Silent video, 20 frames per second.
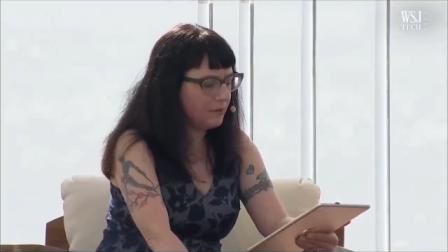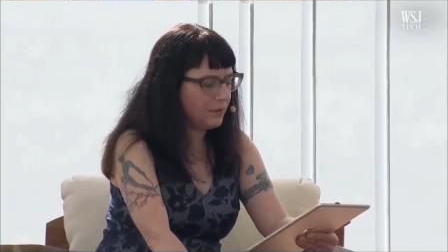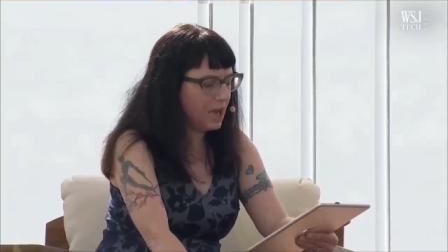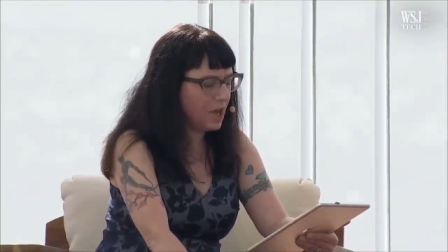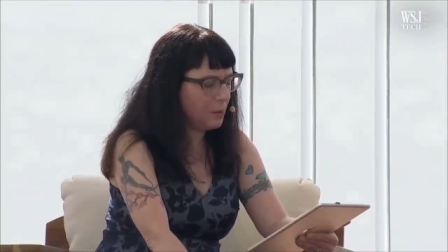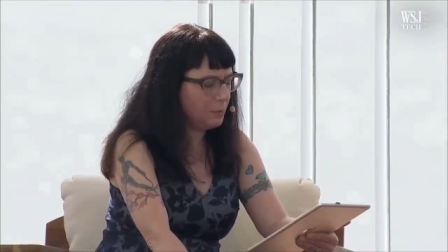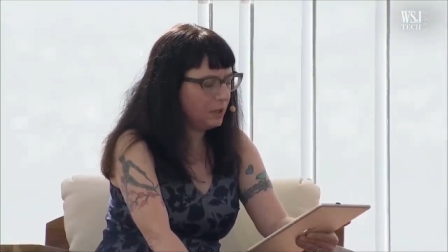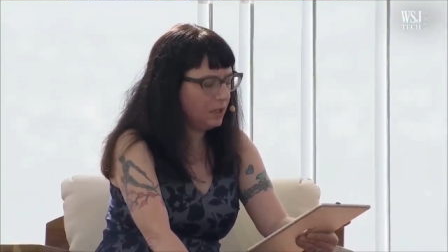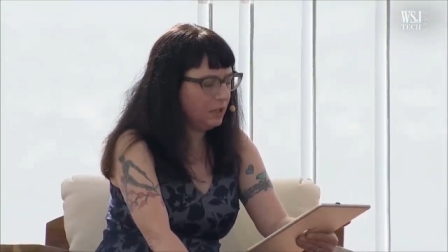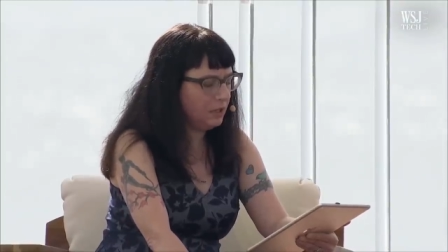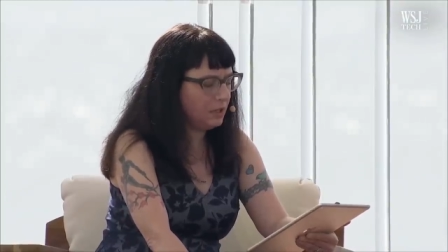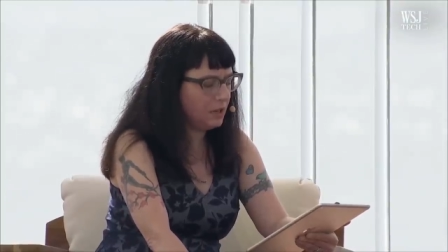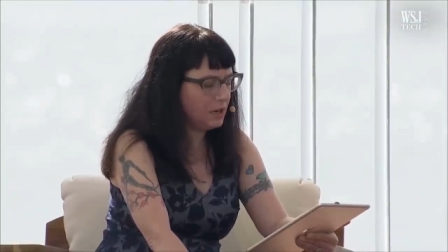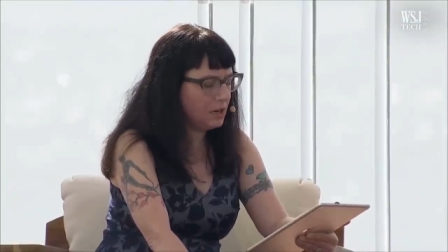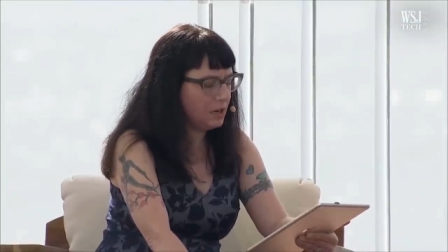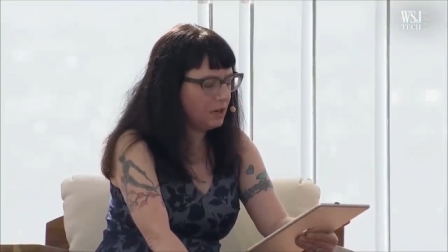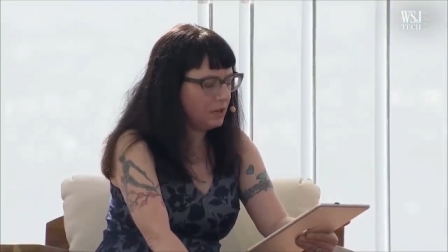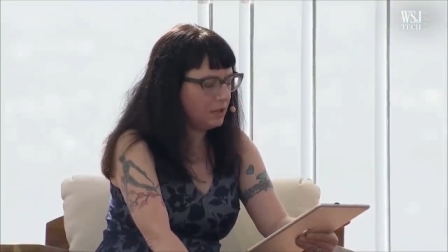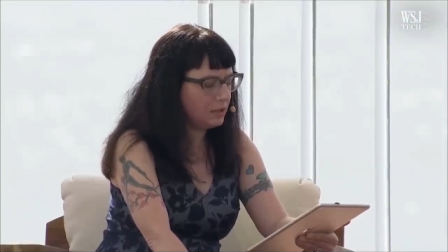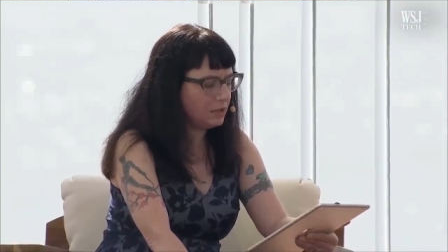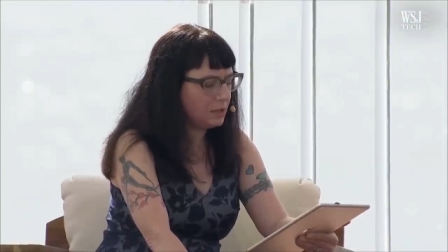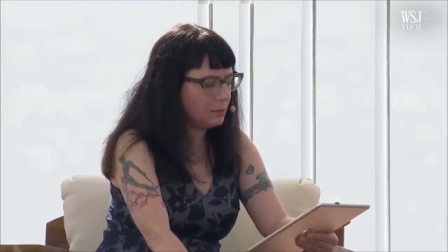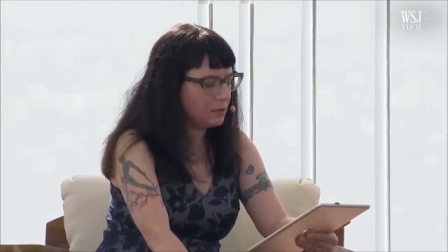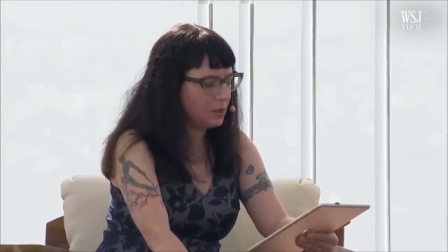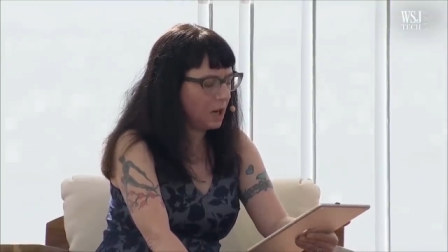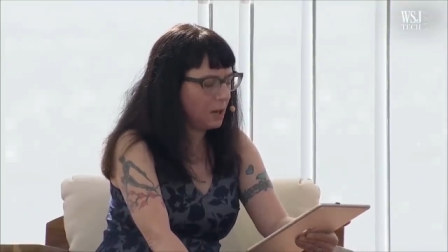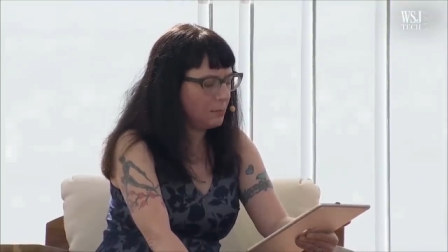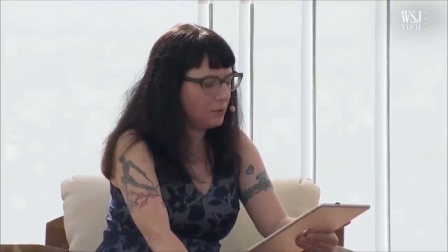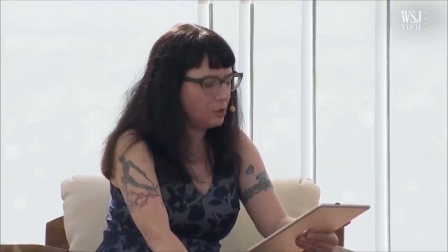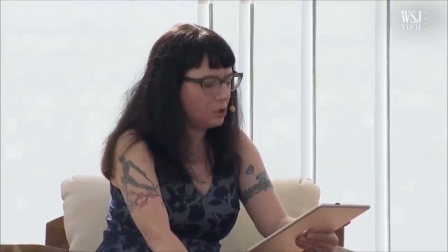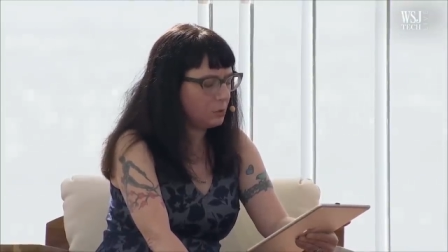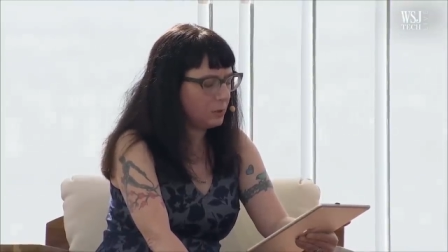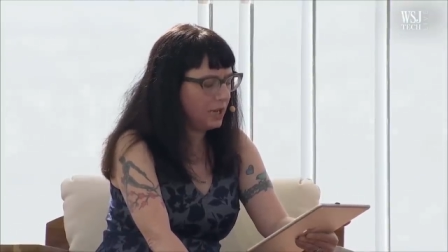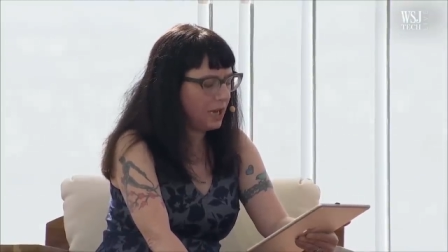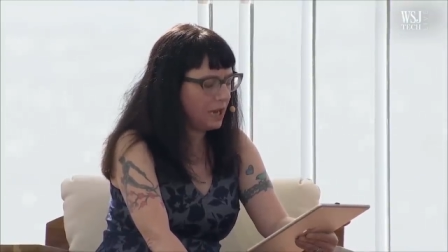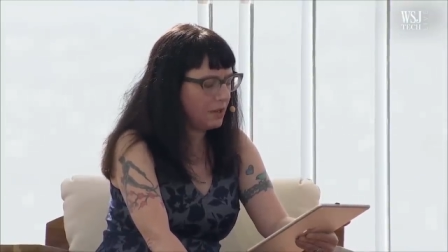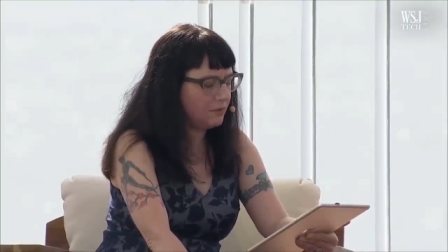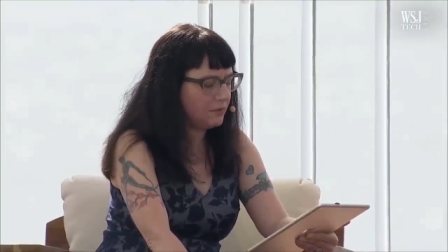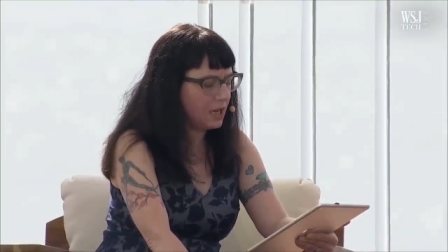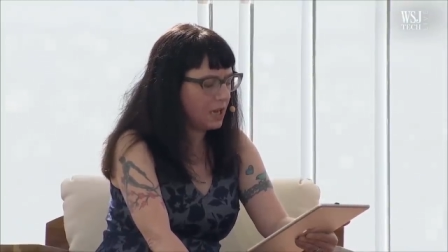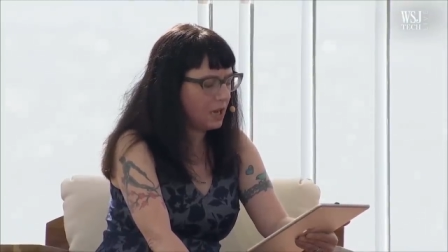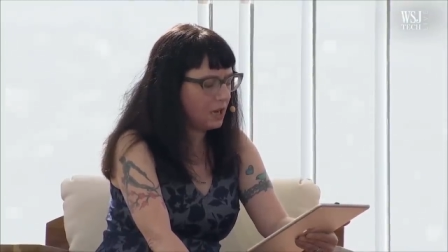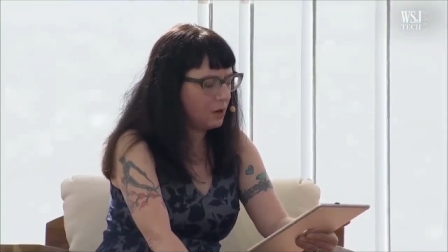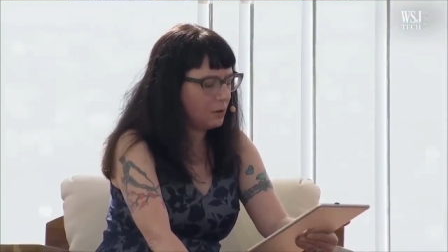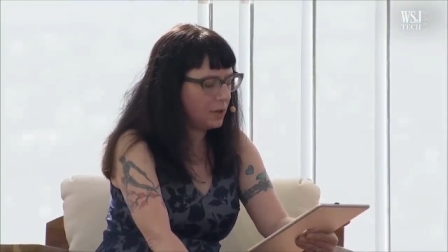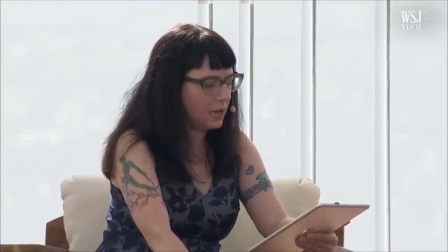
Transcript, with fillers: How many uh, subscribers do we have now?